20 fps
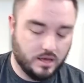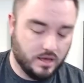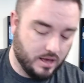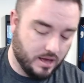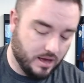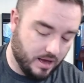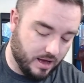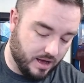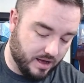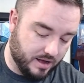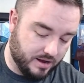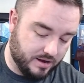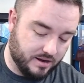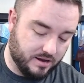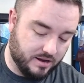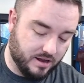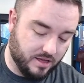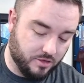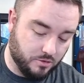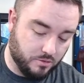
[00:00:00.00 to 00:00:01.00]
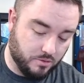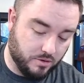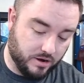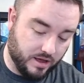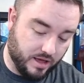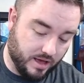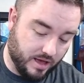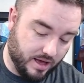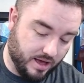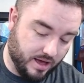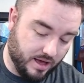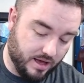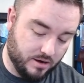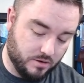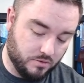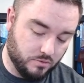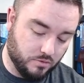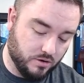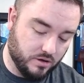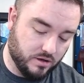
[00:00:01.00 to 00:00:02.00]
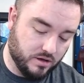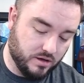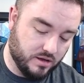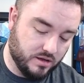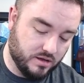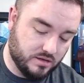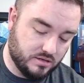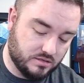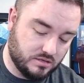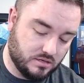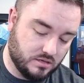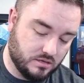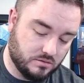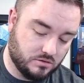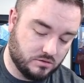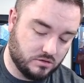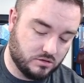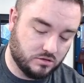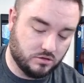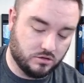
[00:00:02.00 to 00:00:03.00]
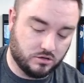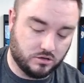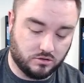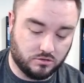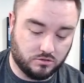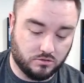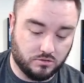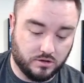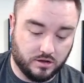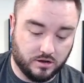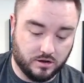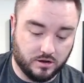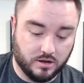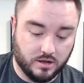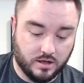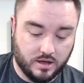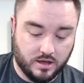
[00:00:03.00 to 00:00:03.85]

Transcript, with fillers: Uh, another one I had was through here.